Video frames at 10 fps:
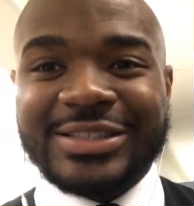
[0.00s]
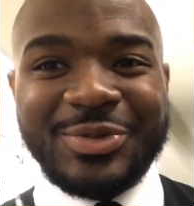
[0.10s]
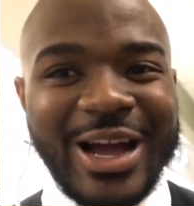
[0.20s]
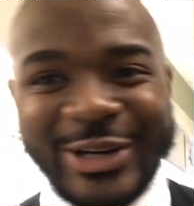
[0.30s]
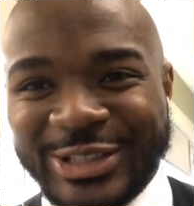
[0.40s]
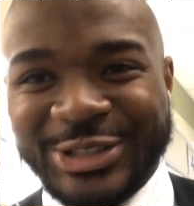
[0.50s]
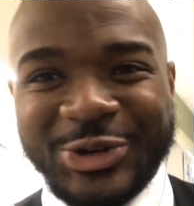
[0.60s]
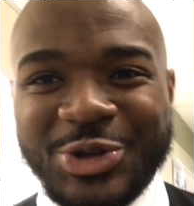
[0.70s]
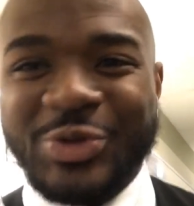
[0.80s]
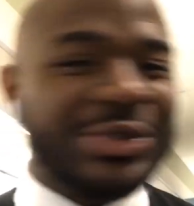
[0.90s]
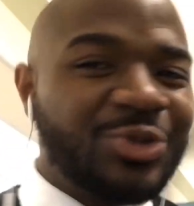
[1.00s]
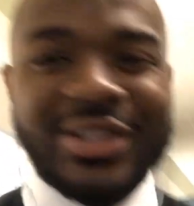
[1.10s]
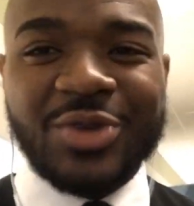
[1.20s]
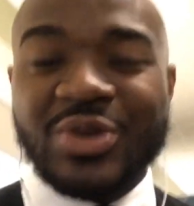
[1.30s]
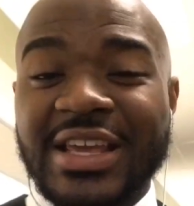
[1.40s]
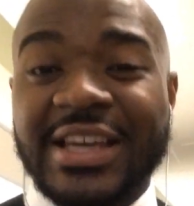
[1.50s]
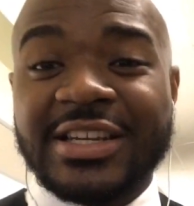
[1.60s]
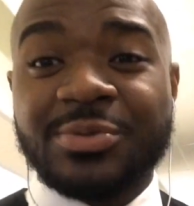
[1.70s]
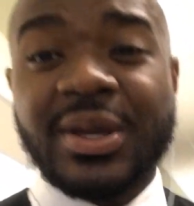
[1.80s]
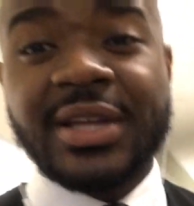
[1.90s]
I'm not gonna show you which one that we
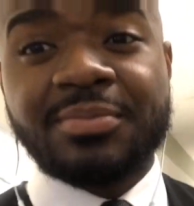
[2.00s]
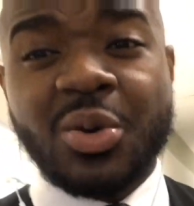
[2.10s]
end up getting,